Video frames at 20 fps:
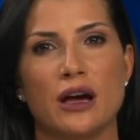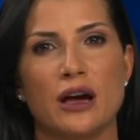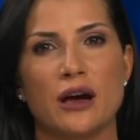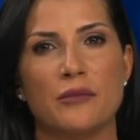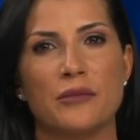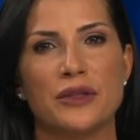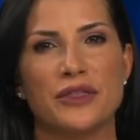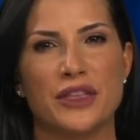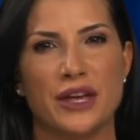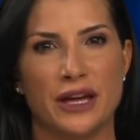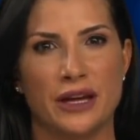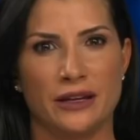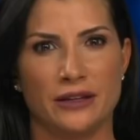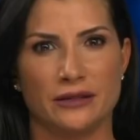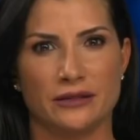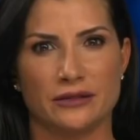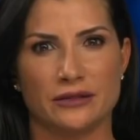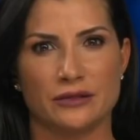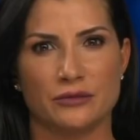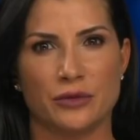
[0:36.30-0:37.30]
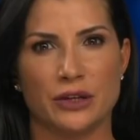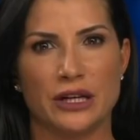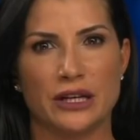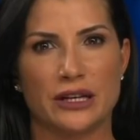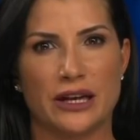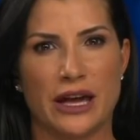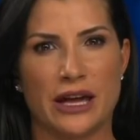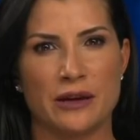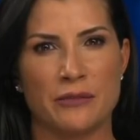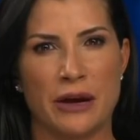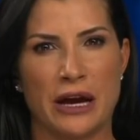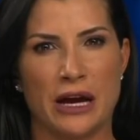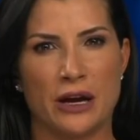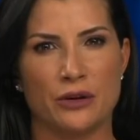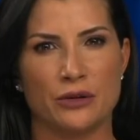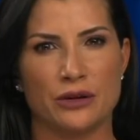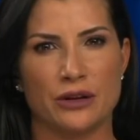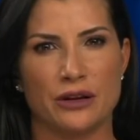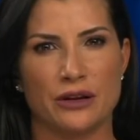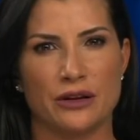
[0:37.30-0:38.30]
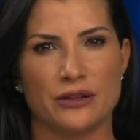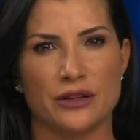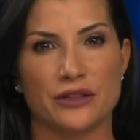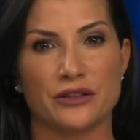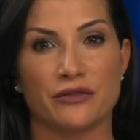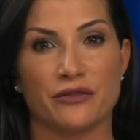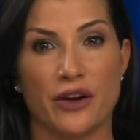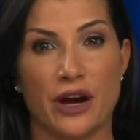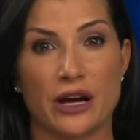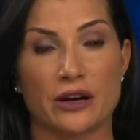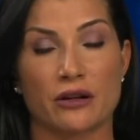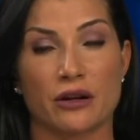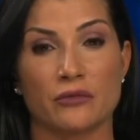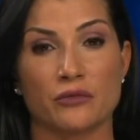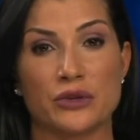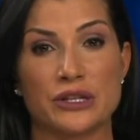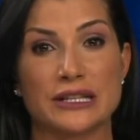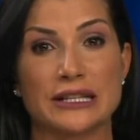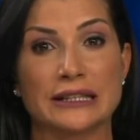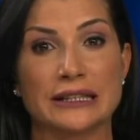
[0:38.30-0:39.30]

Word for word: But then, when it came out that the firearm was